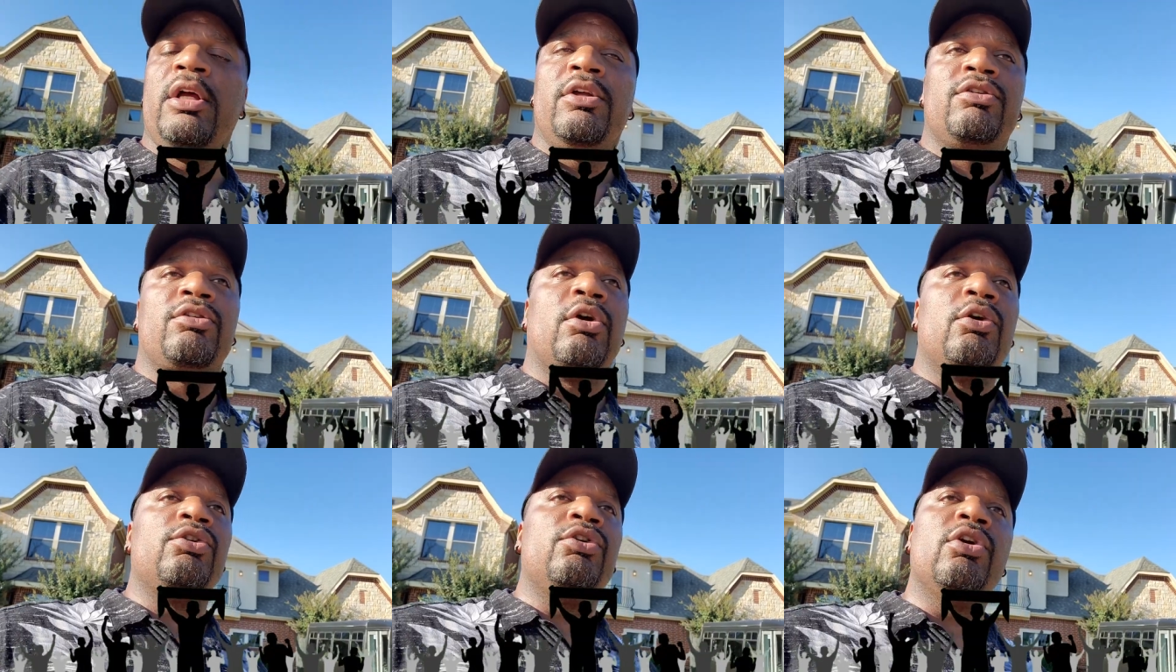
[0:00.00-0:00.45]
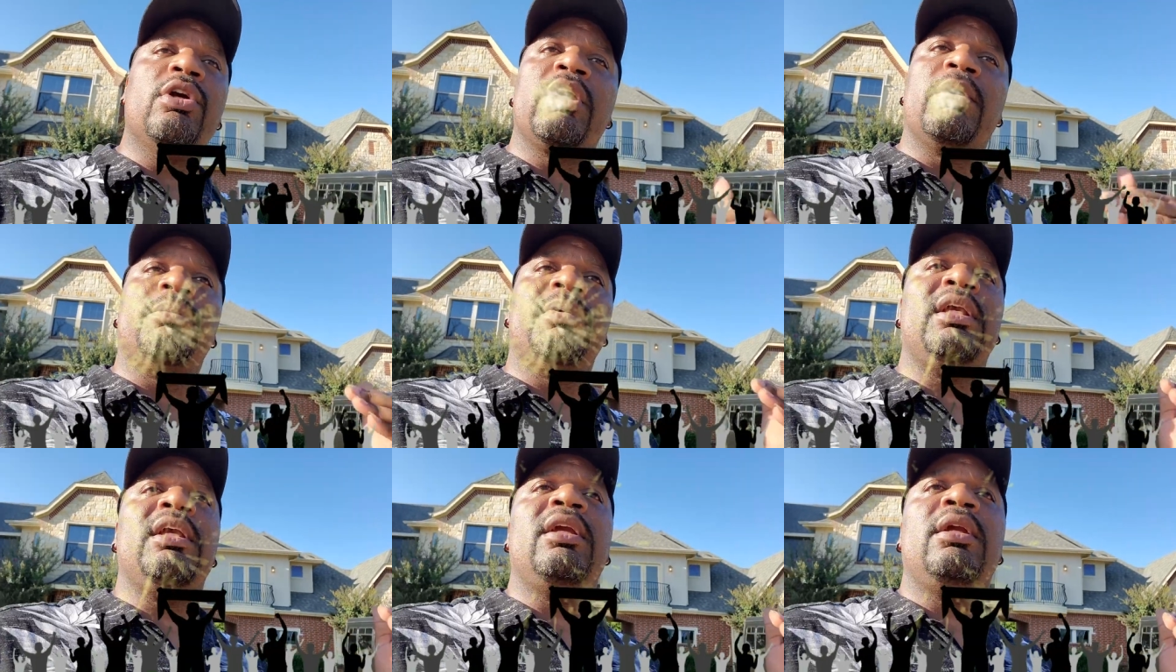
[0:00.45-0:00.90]
So you
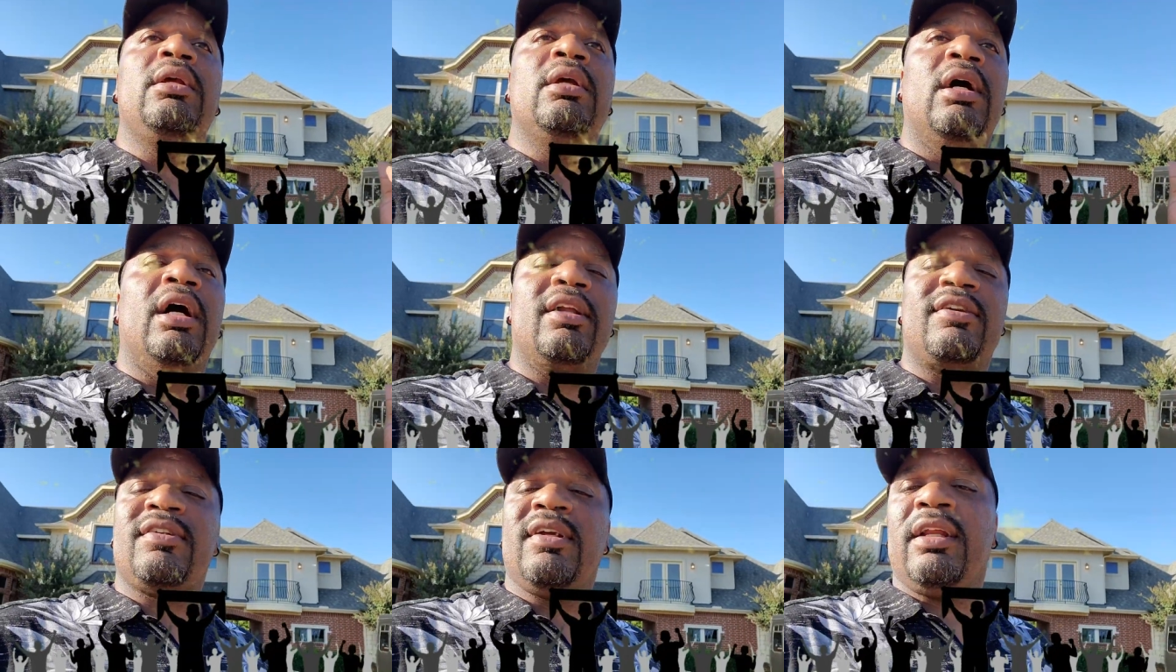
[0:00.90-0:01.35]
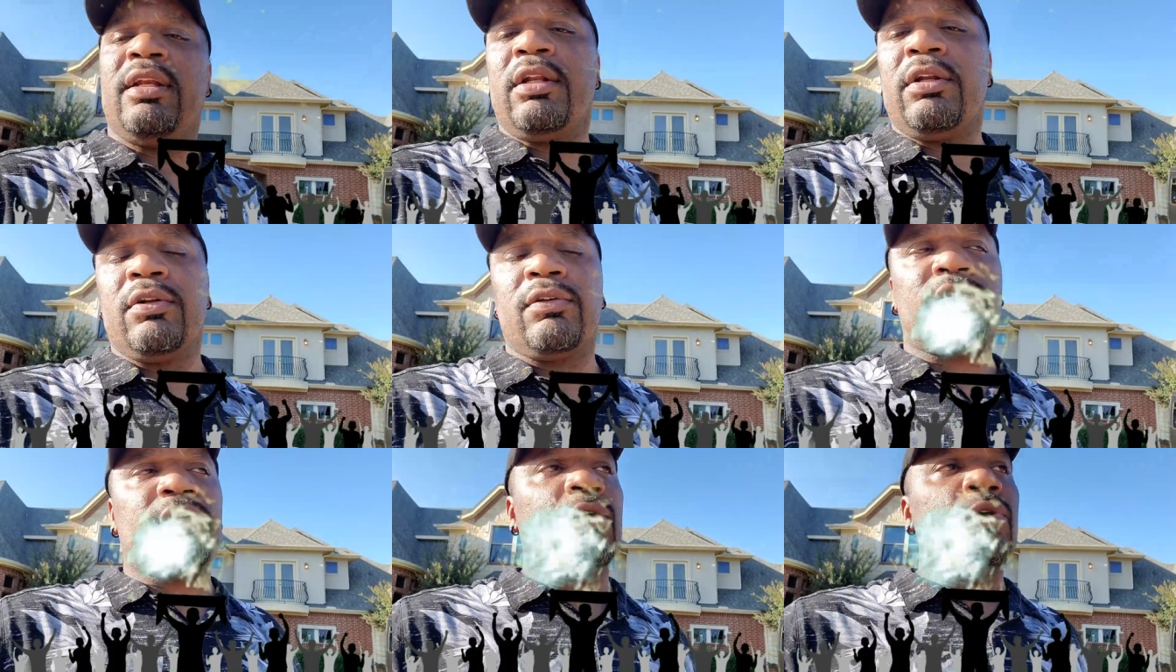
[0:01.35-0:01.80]
could be
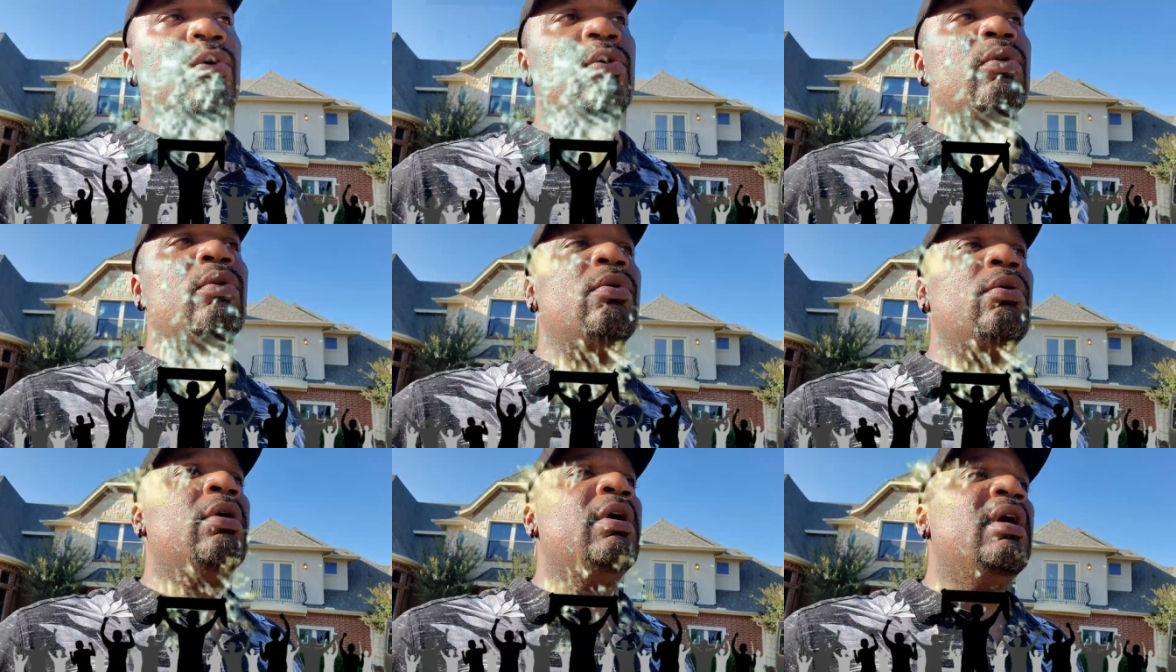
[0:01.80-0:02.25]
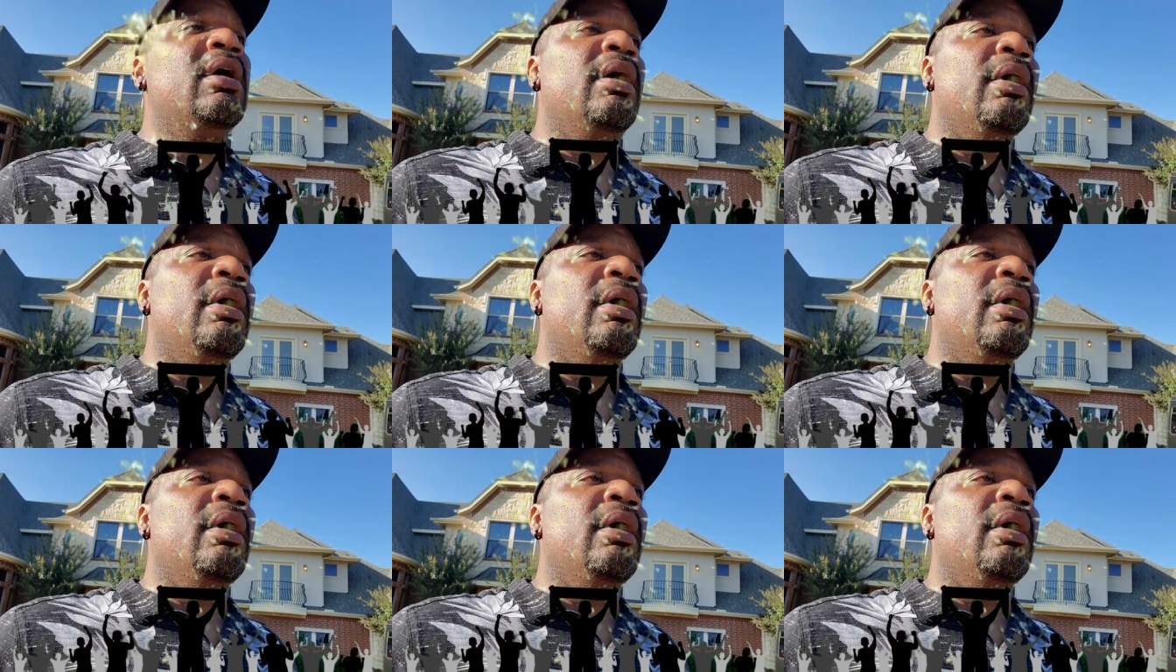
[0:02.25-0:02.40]
attending the school,